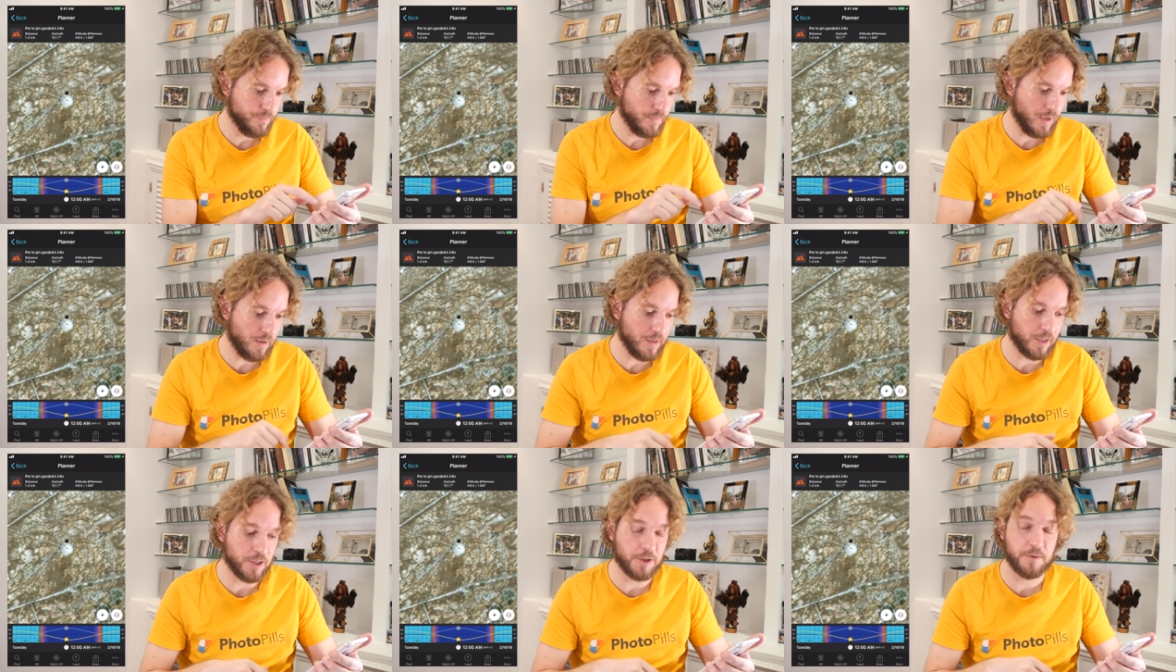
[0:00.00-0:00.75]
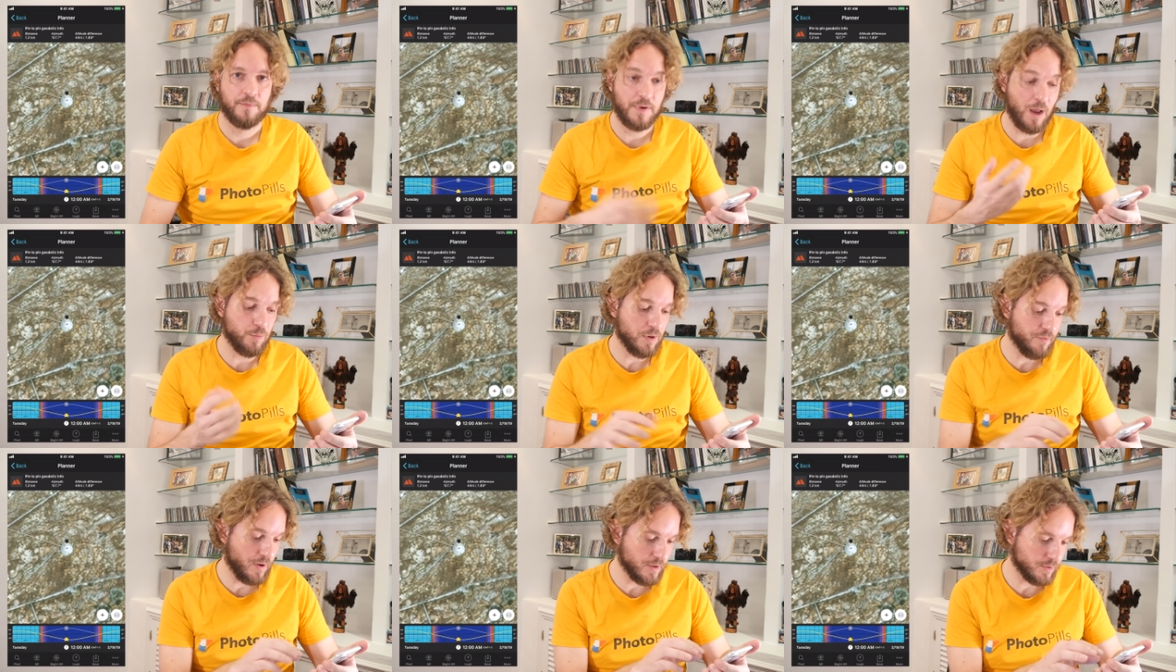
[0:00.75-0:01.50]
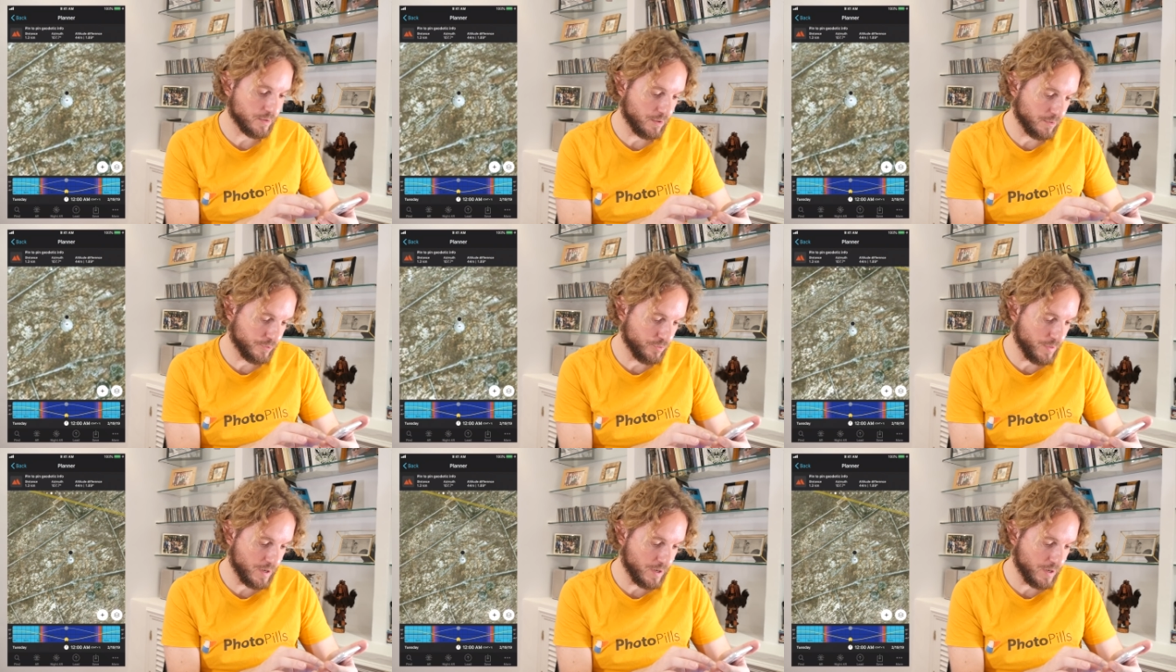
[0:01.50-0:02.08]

I like it. Now if I zoom